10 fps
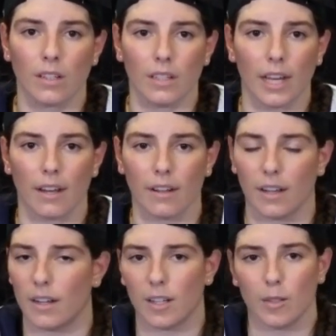Yeah,
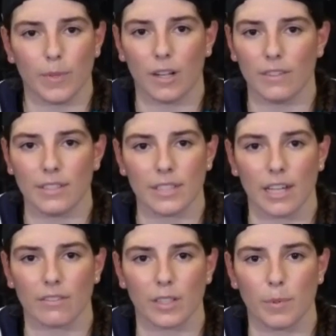obviously
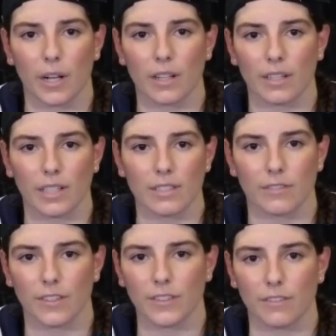every puck on net's a
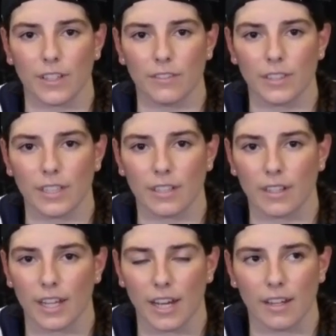50-50, and
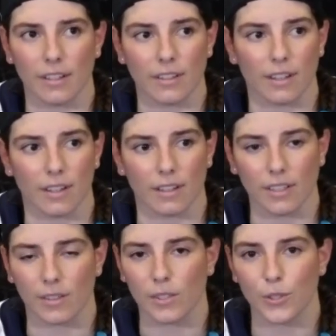I had,
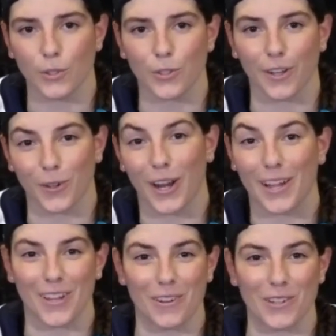two great, what I
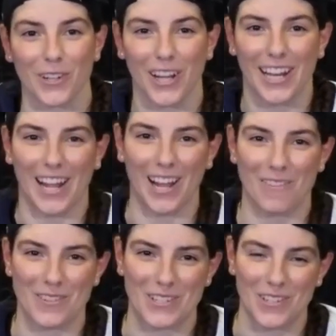thought were great A
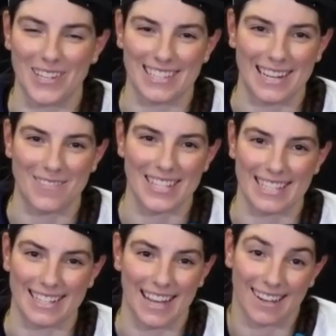opportunities, and I
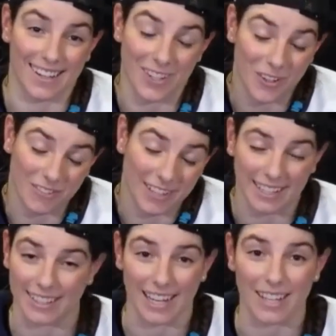missed the net, and I knew if they
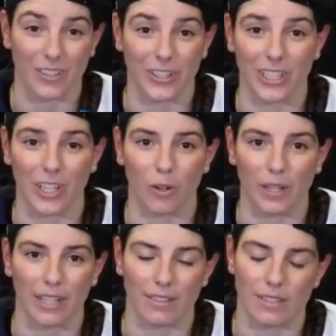hit the net, they're going to go in.